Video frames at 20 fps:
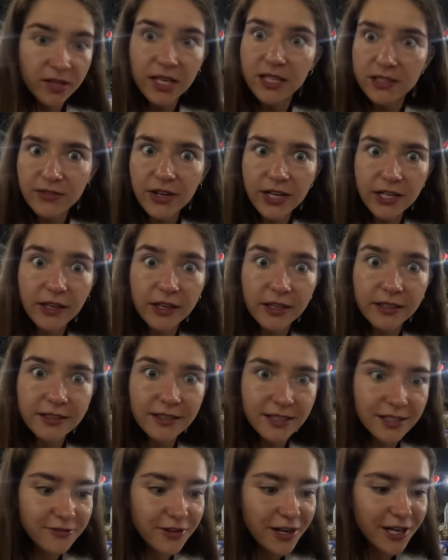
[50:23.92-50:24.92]
It's very
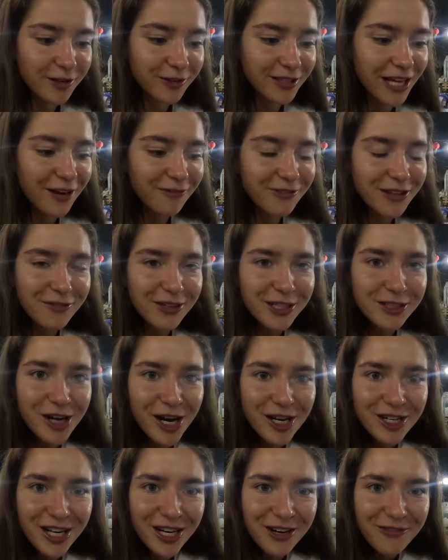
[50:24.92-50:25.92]
good. It's very good. I've never
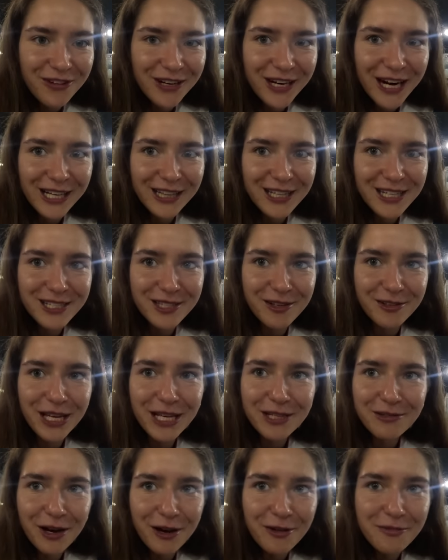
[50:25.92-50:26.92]
tried anything like this, so
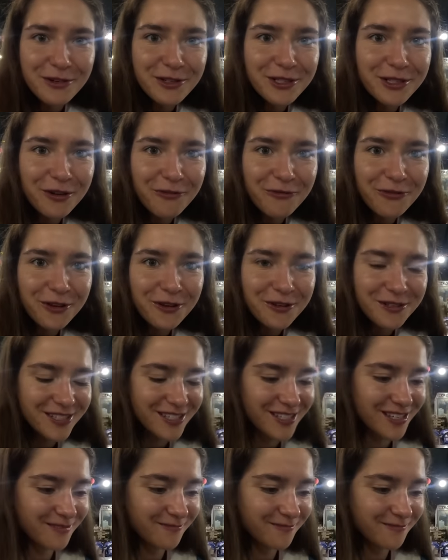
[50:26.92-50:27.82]
that's why I was confused.